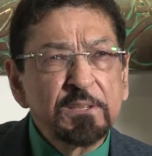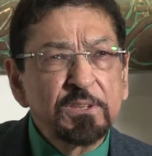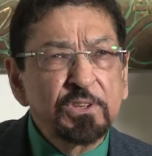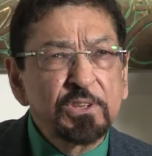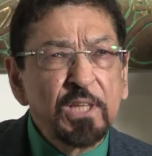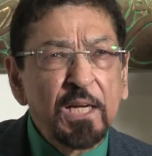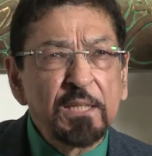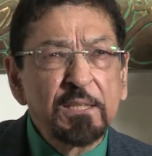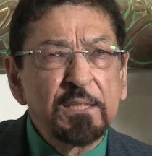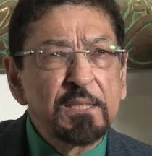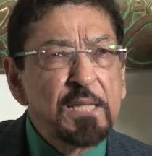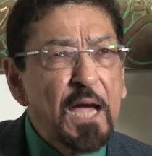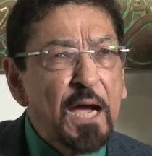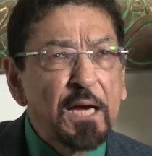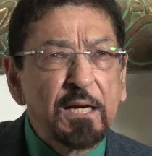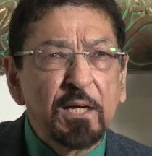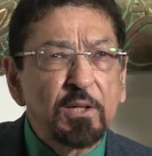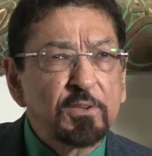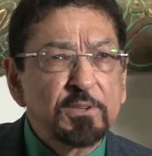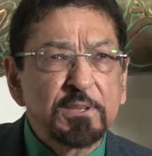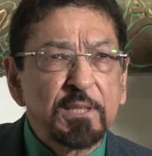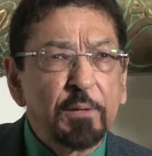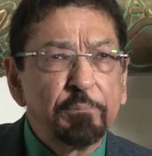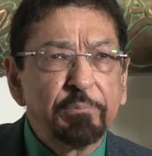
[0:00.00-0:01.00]

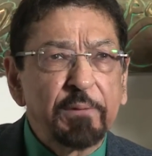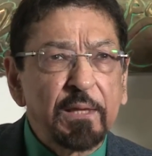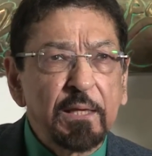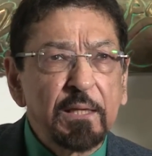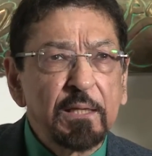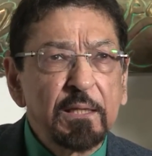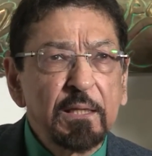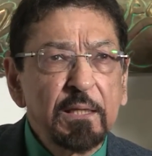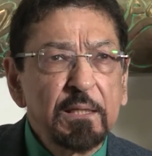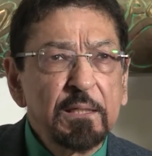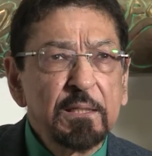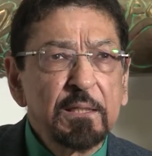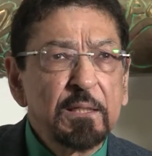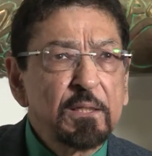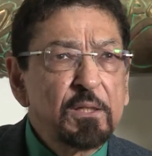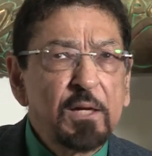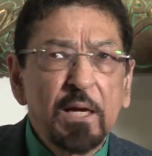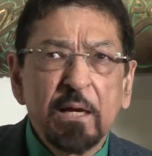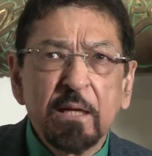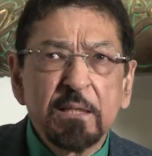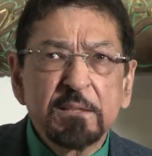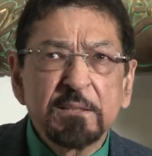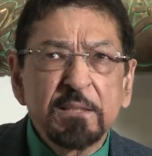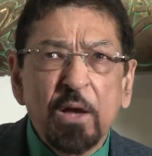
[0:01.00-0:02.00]
Chandak or something.
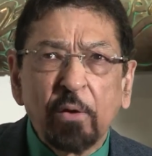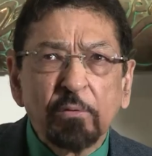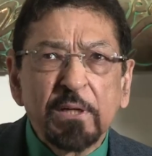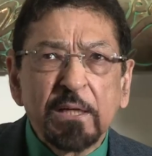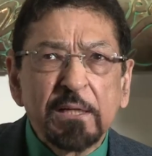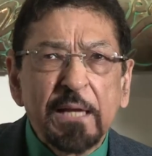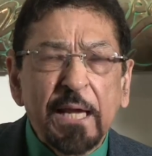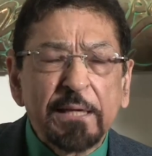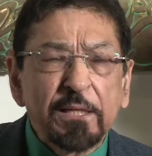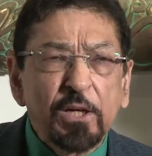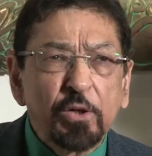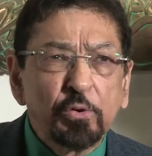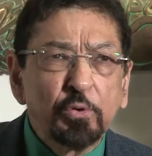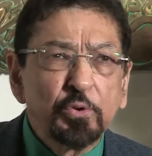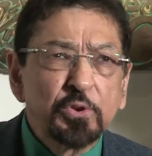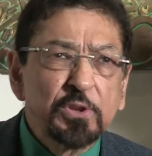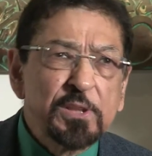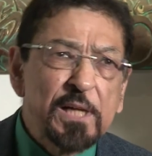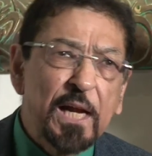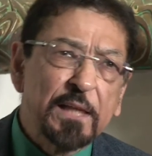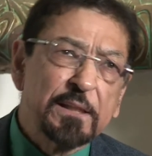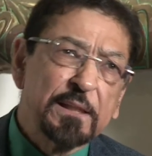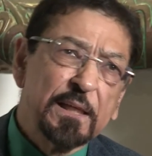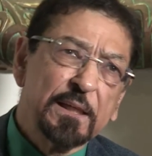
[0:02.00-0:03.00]
It sounded like a
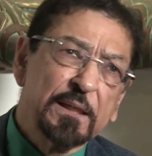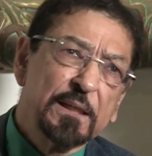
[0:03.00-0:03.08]
Gujarati.